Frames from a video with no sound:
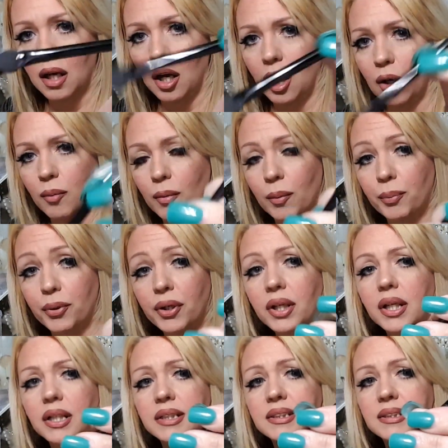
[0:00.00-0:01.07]
um, pretty
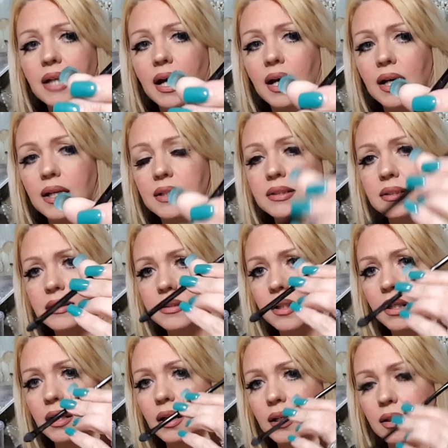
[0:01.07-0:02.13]
good size
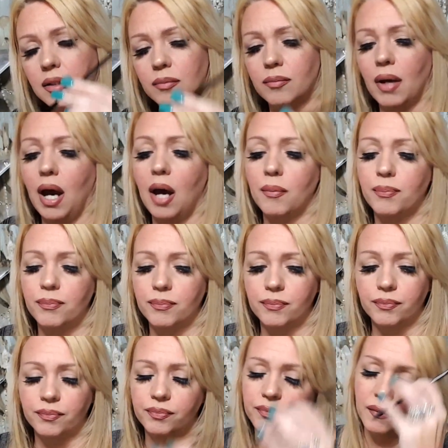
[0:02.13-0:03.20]
um, I,
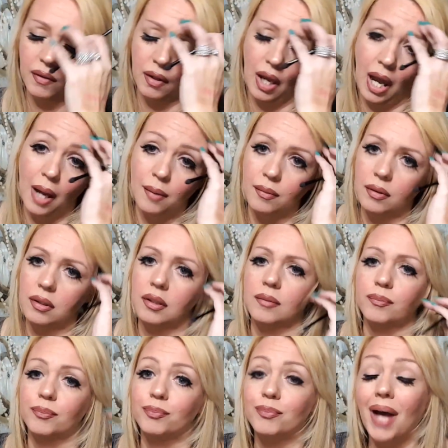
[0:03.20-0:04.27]
I,
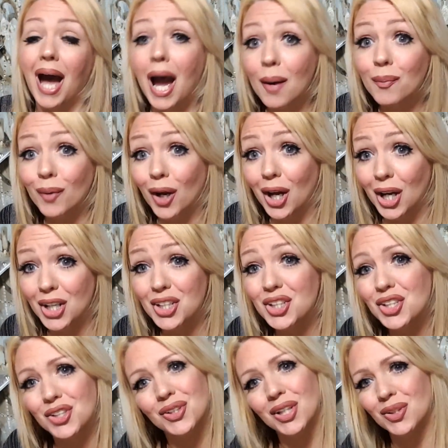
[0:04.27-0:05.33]
um, eye brush.
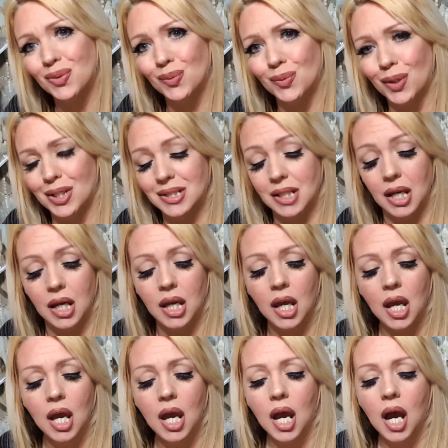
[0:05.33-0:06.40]
That's what I'm trying to say.
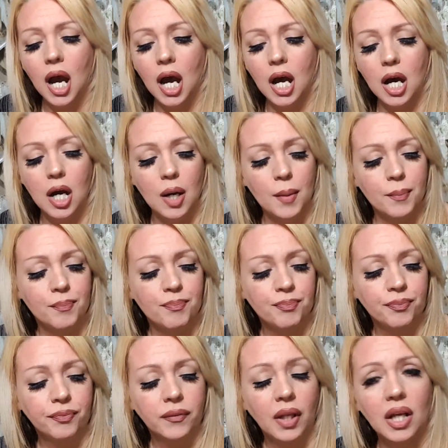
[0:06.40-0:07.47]
Um,
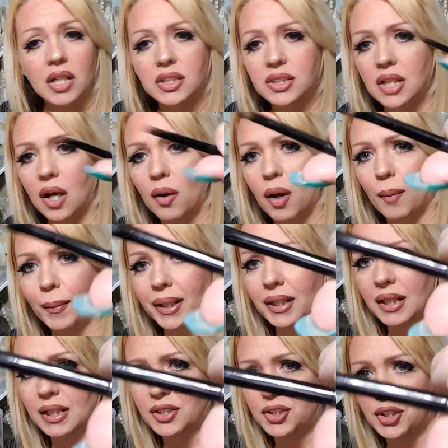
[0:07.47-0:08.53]
so, I mean,
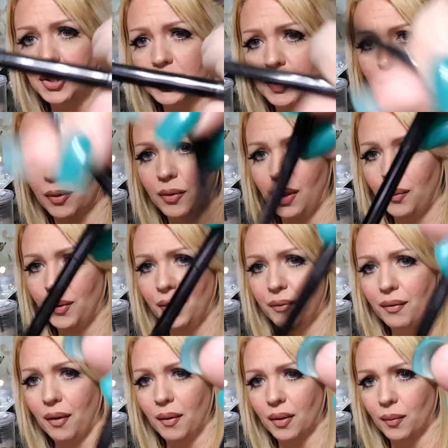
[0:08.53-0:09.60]
it's usable. I wouldn't
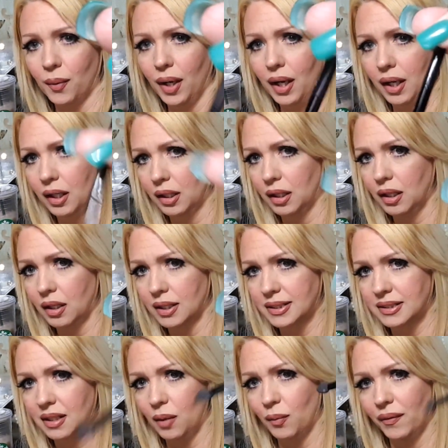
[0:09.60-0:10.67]
throw it away.
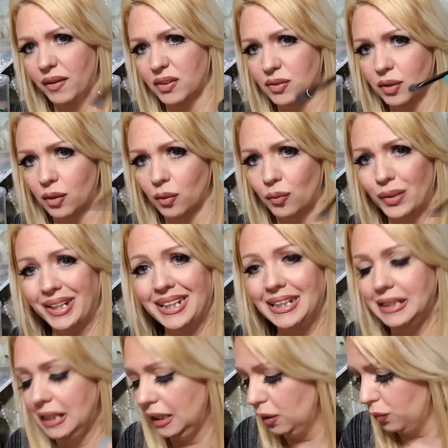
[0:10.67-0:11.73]
It's not one of those little
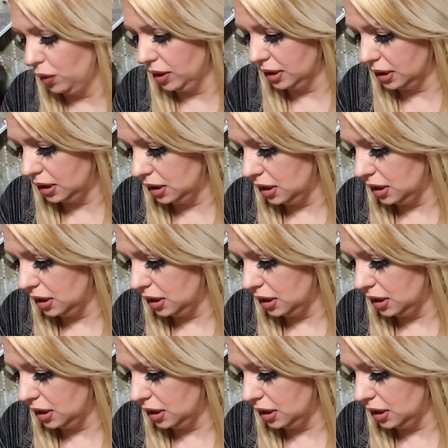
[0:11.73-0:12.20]
rinky-dink ones.